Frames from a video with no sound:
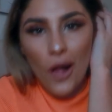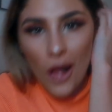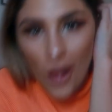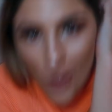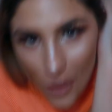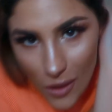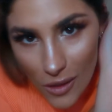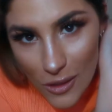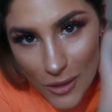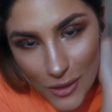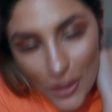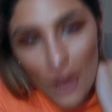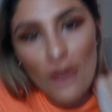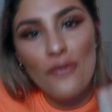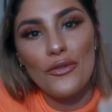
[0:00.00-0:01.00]

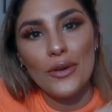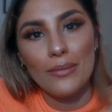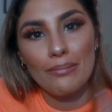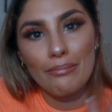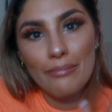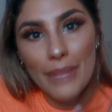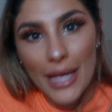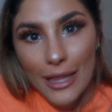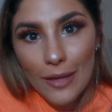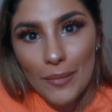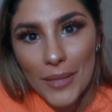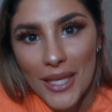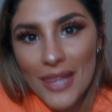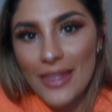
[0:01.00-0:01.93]
also from Bellami.